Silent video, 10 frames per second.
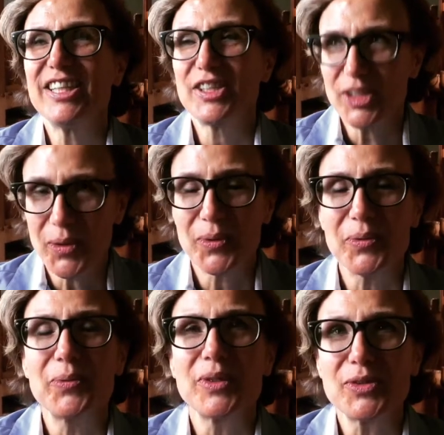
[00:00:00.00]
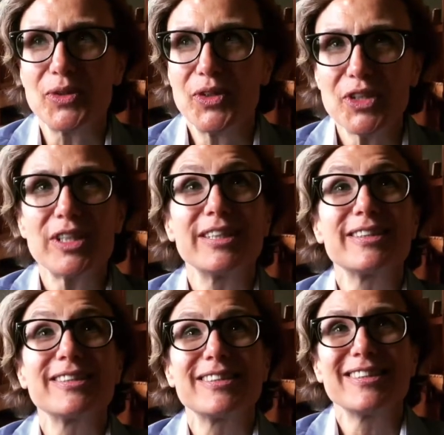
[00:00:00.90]
So, what's urgent?
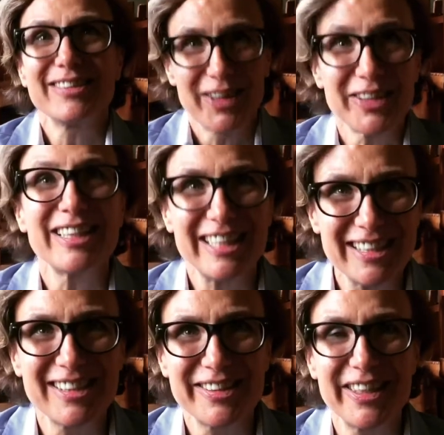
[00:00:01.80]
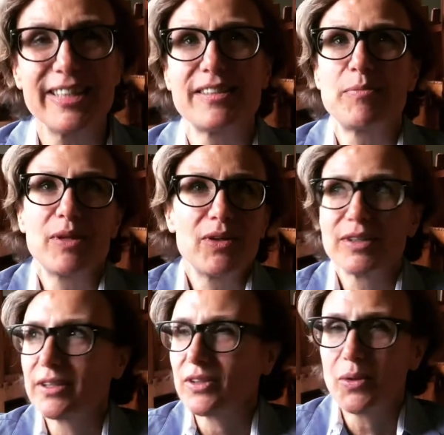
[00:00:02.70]
It's not easy to answer
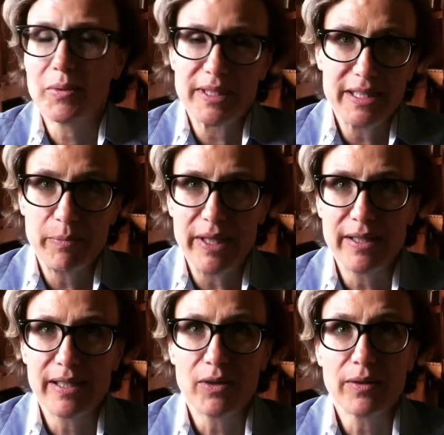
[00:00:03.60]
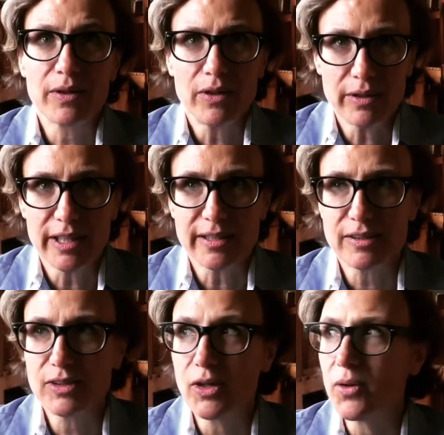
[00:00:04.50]
because it's always depending on the
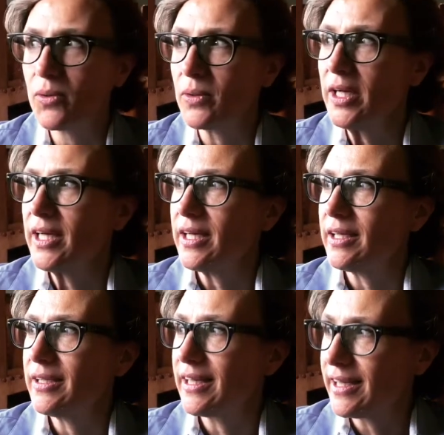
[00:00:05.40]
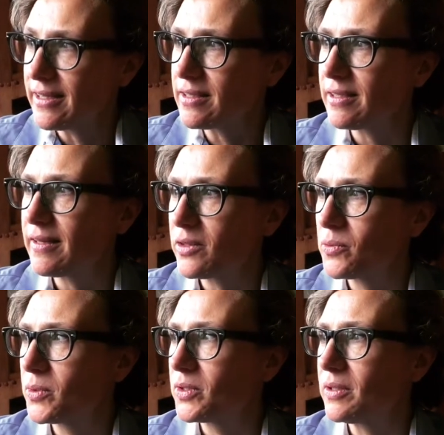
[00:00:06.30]
context. So, an answer
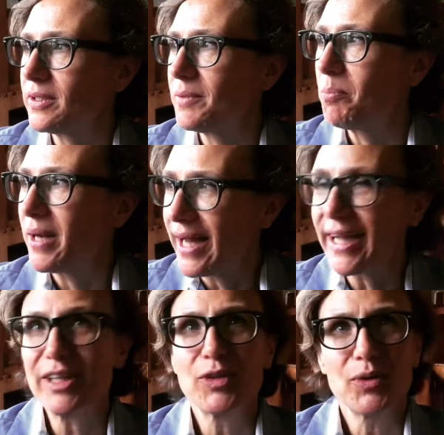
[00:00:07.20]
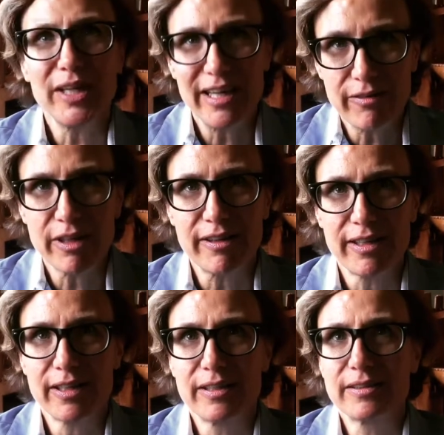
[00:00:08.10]
that would apply to
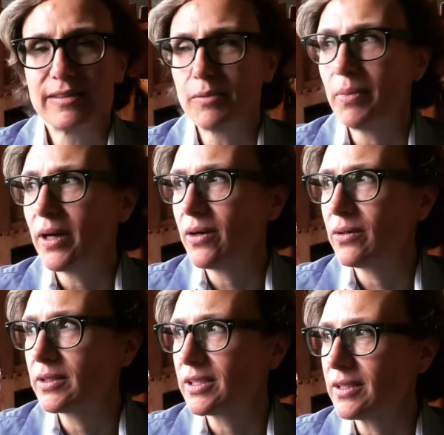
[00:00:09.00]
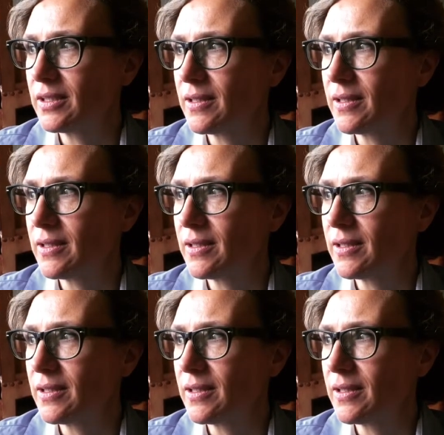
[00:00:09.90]
everything is about